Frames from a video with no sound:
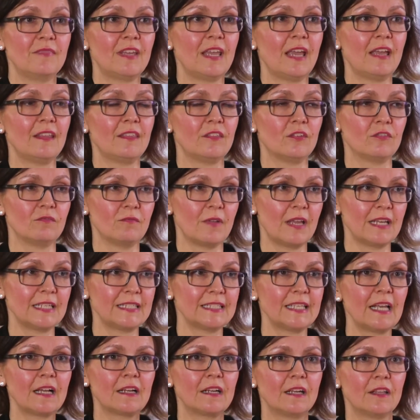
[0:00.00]
get
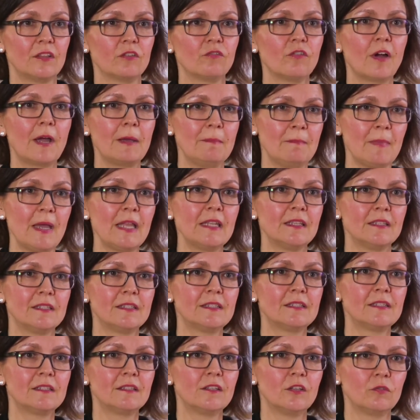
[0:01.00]
exactly the right
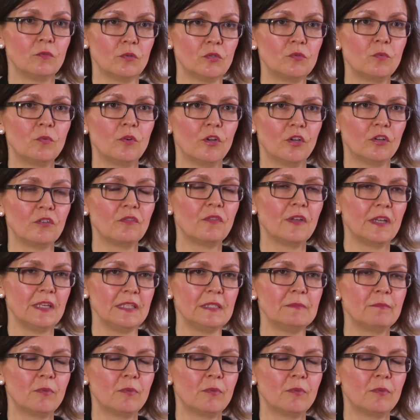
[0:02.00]
meds that would work for his